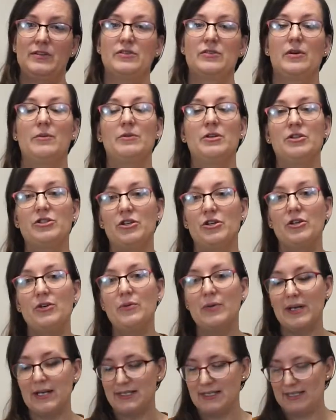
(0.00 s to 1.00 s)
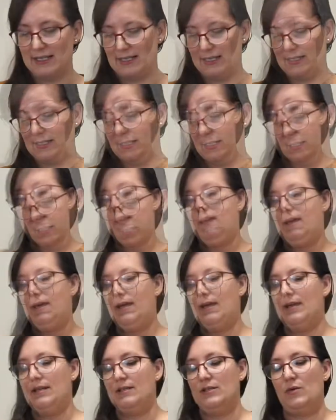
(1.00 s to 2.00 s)
So I'm going to show you what I did
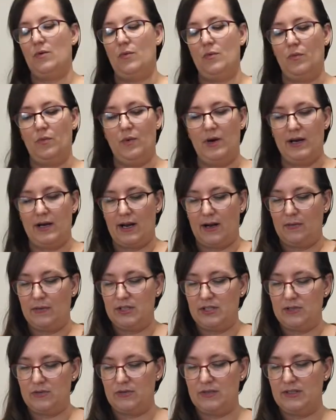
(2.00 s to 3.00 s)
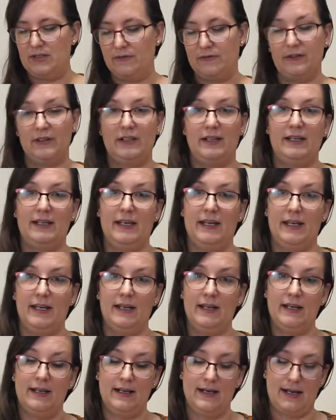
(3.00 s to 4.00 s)
and what I would do
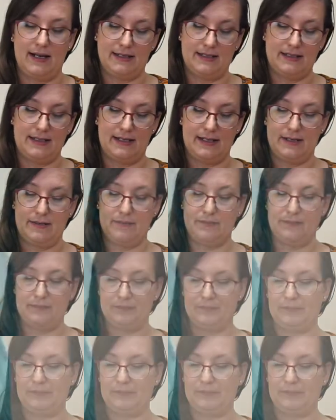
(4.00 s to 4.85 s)
differently next time.